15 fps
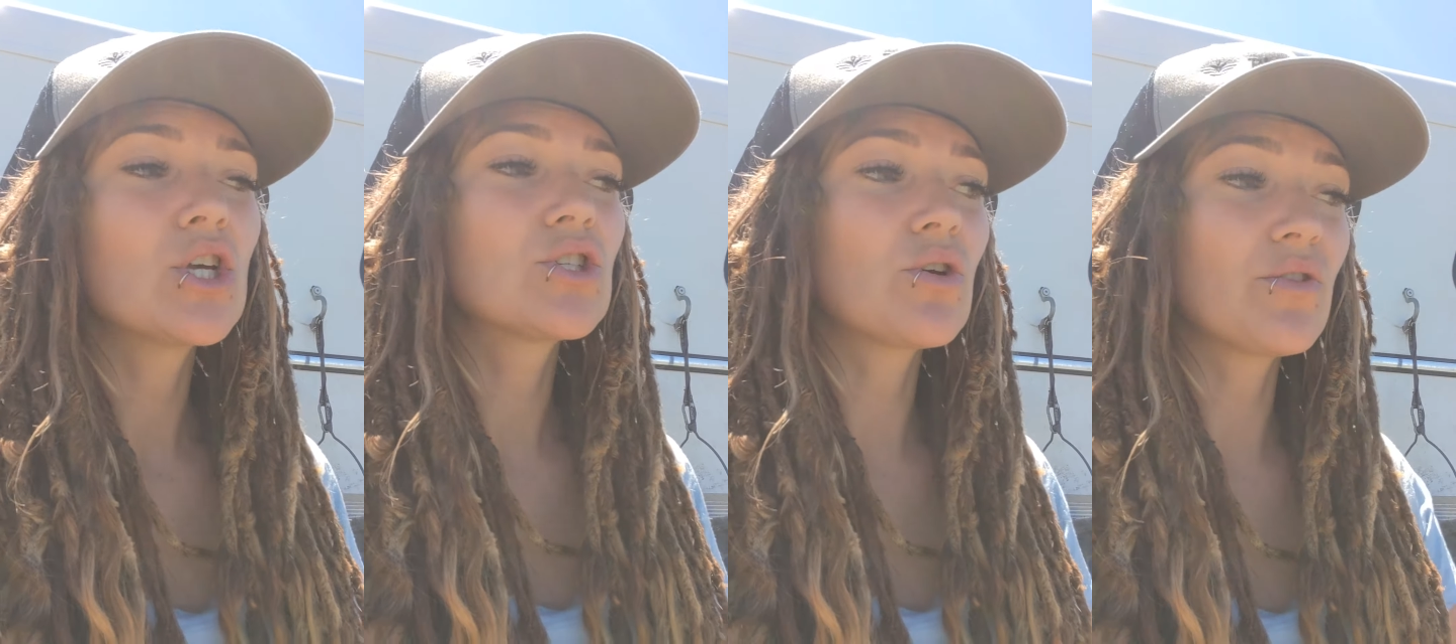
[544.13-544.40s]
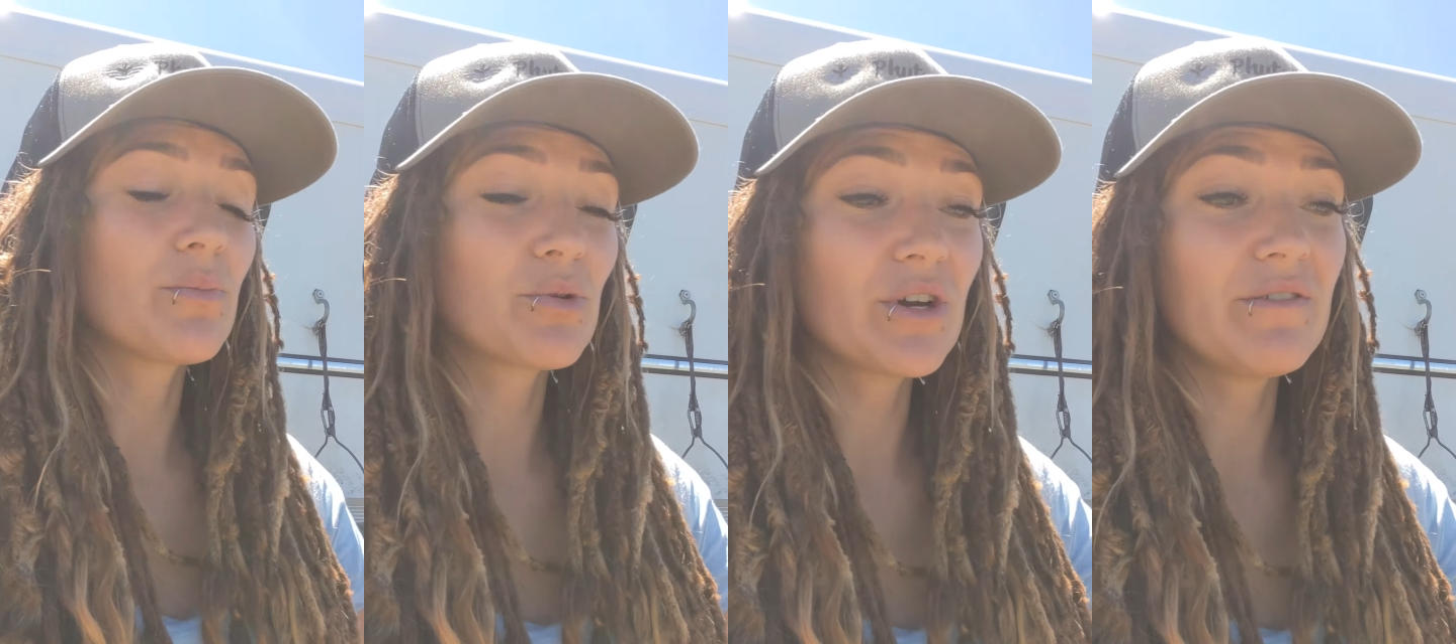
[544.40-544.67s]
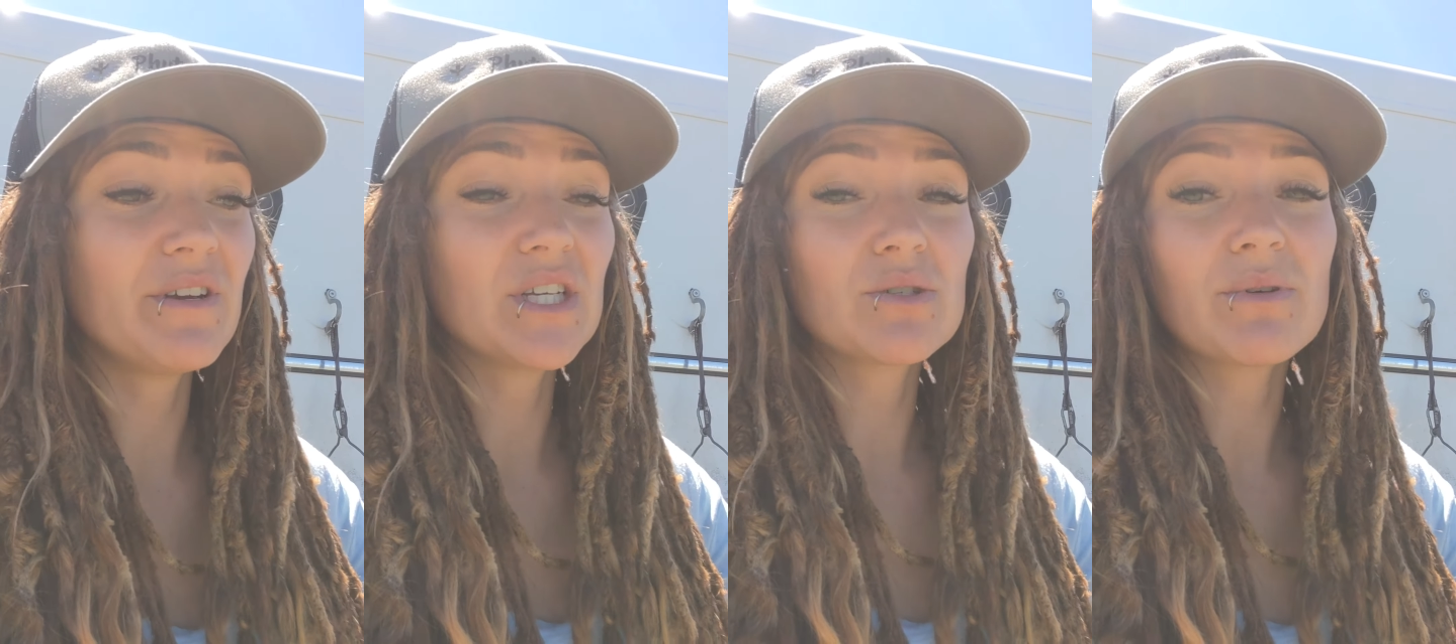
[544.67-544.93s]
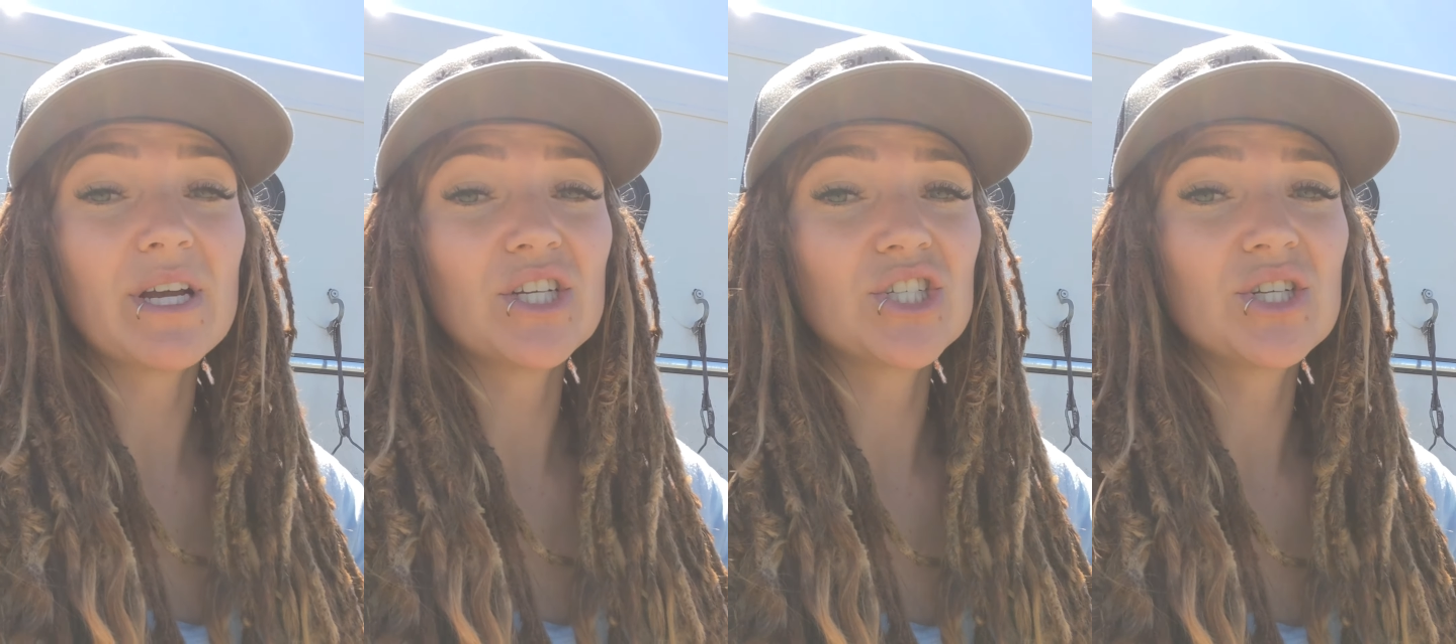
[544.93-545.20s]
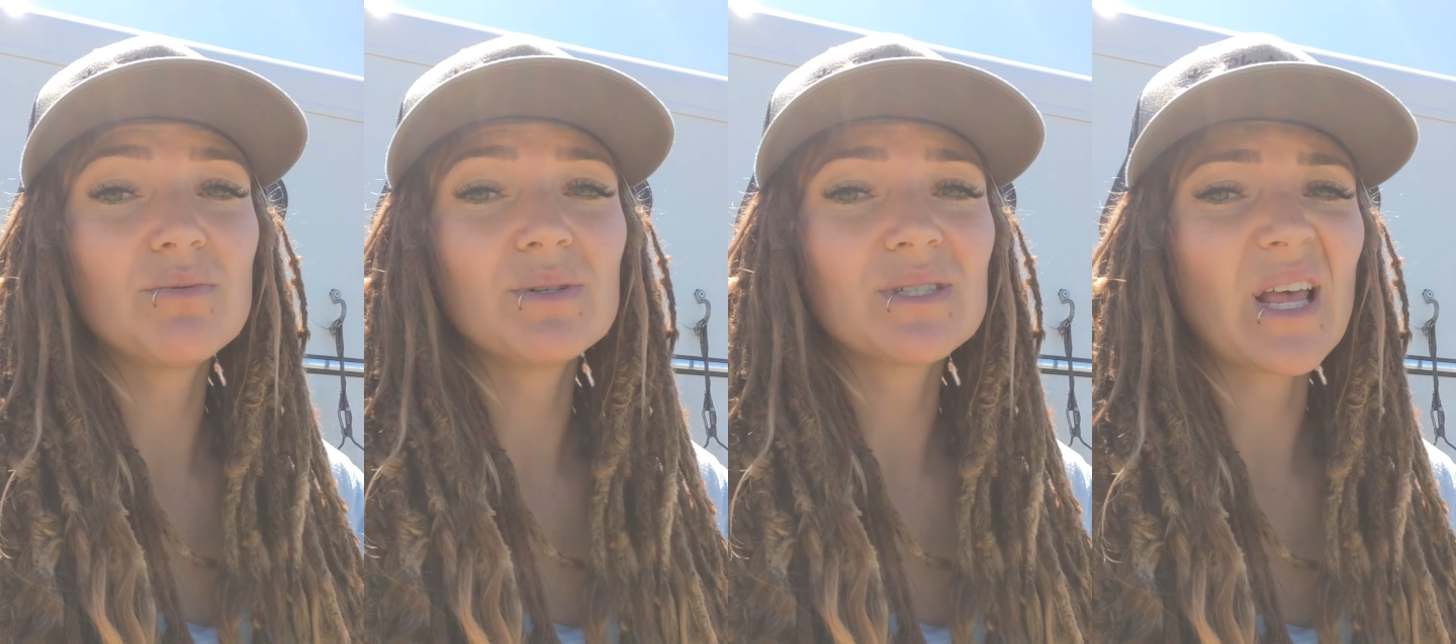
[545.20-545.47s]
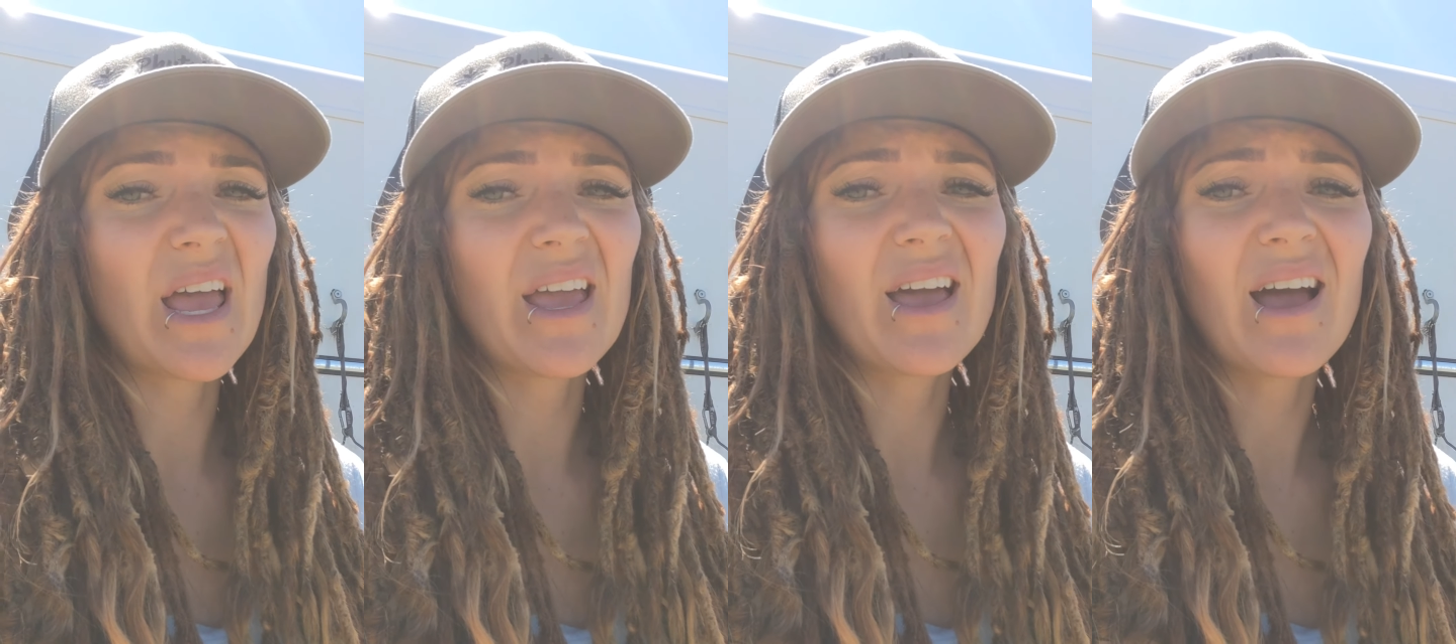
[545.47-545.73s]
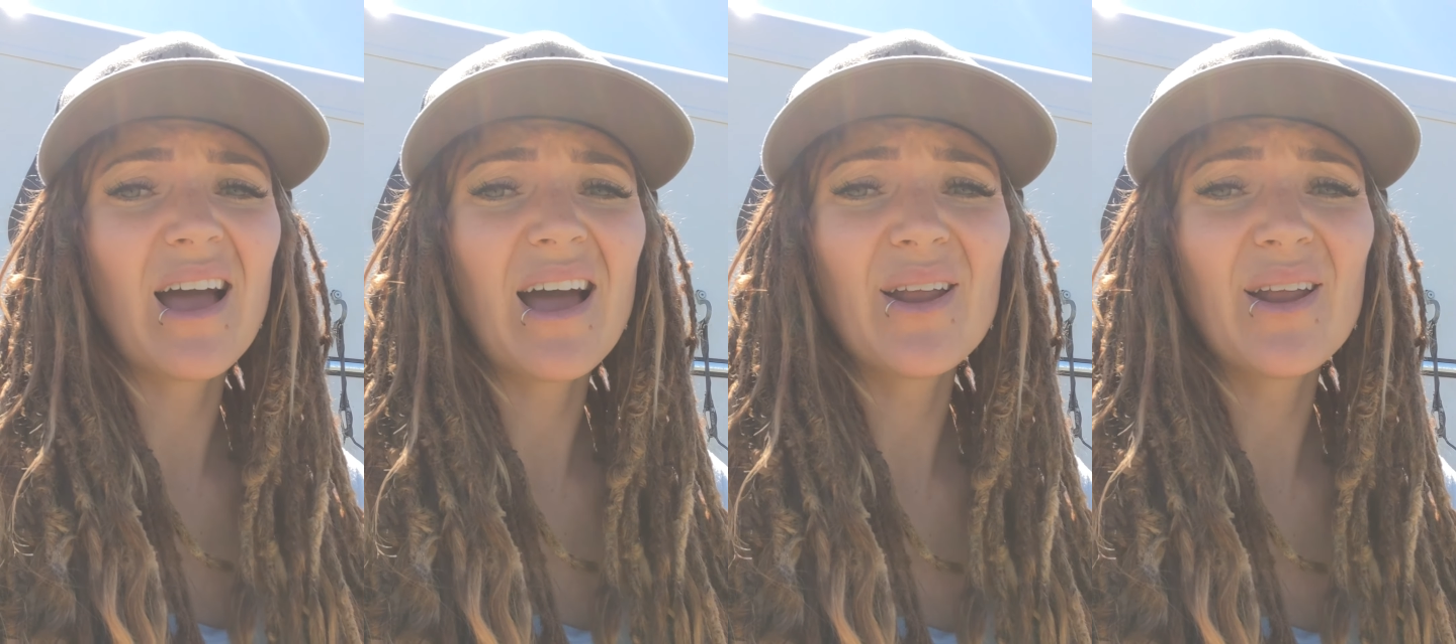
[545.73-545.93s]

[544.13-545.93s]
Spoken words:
So the previous race, she was like,